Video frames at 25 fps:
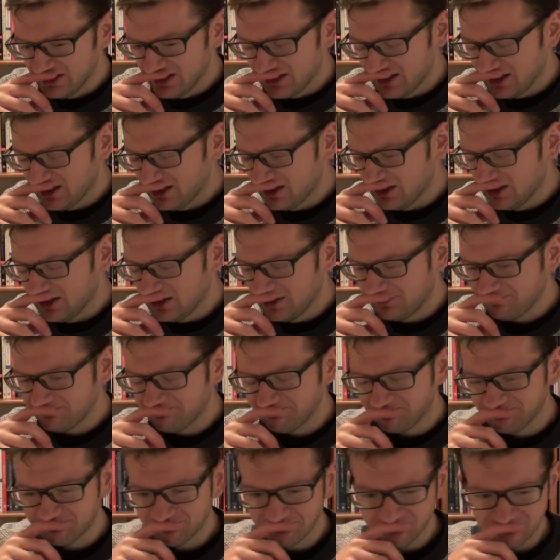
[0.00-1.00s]

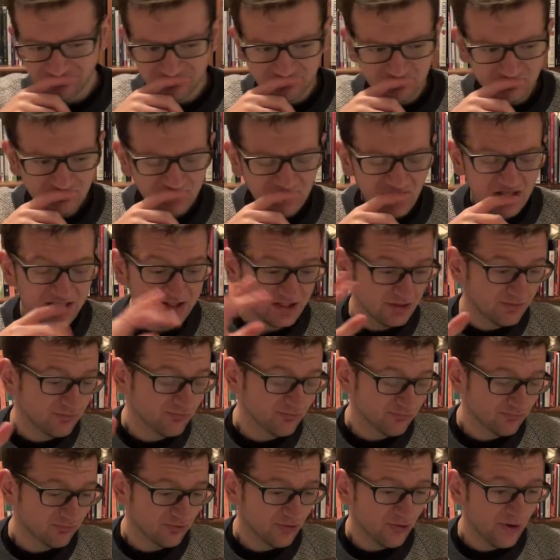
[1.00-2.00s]
It's a
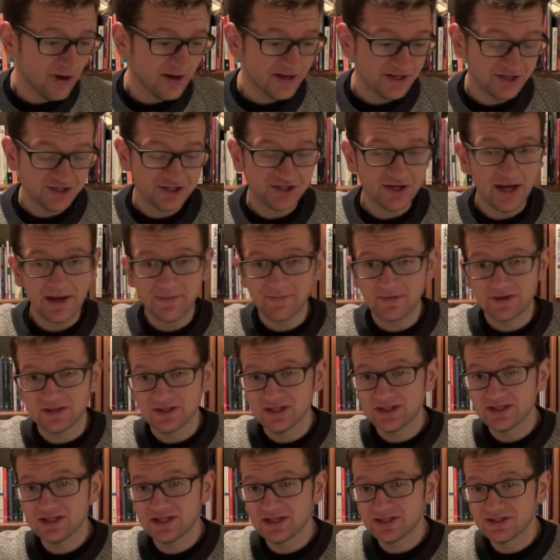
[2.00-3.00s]
crying shame, because
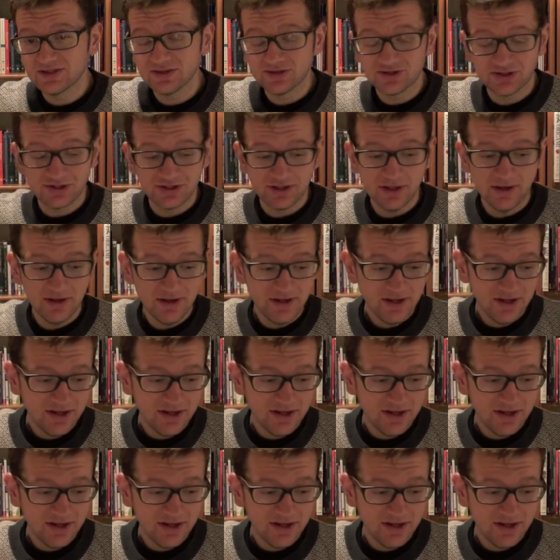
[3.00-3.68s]
this is such an